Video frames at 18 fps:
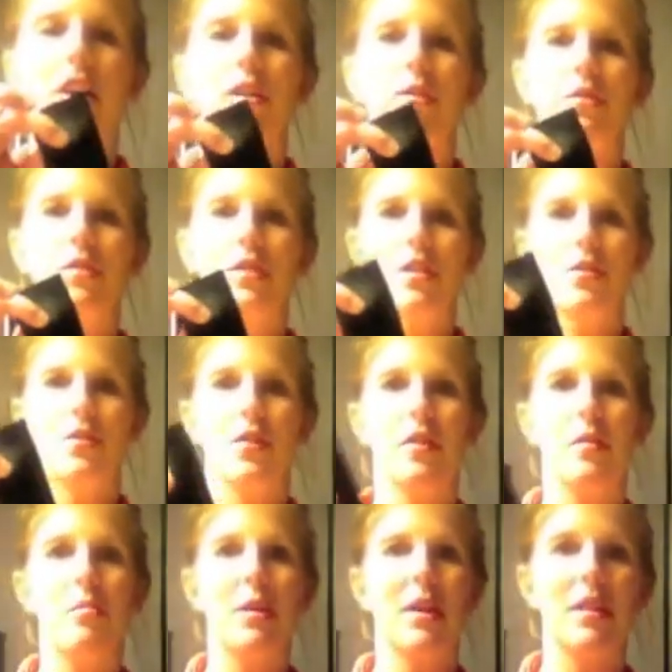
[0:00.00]
use this for
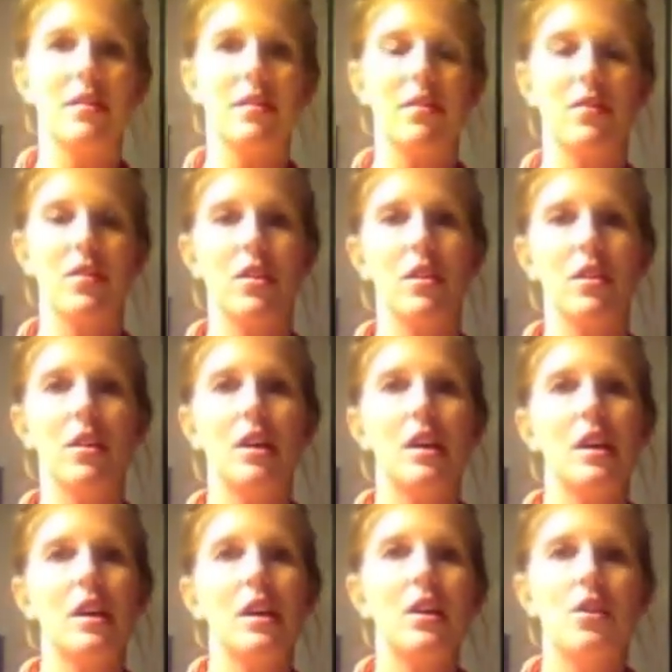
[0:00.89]
the base of the
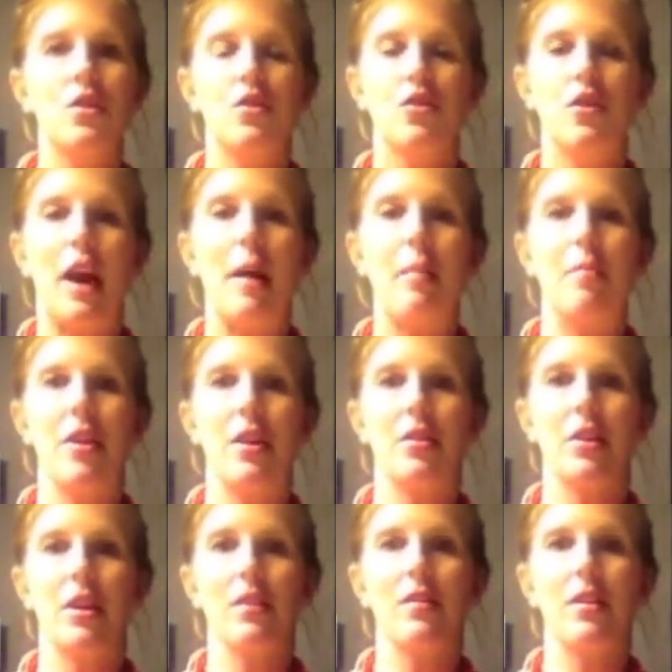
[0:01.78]
strap.
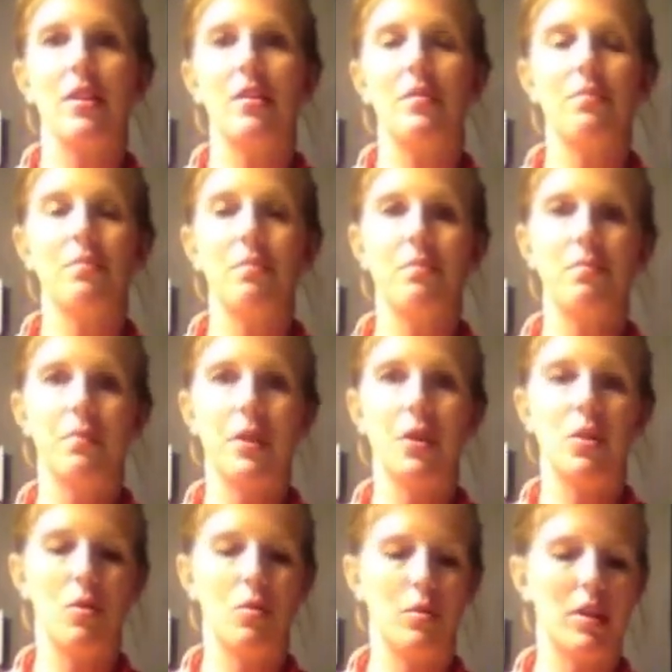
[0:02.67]
That'll give it,
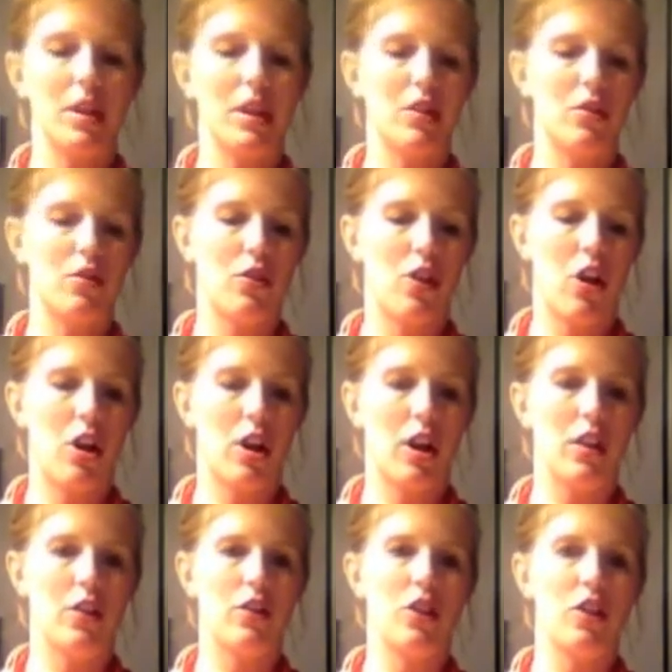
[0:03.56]
a really strong
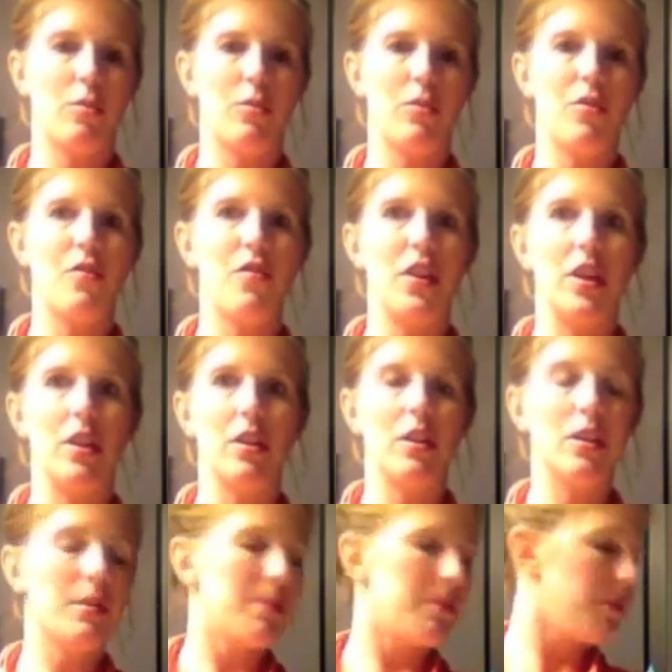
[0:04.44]
and durable feel.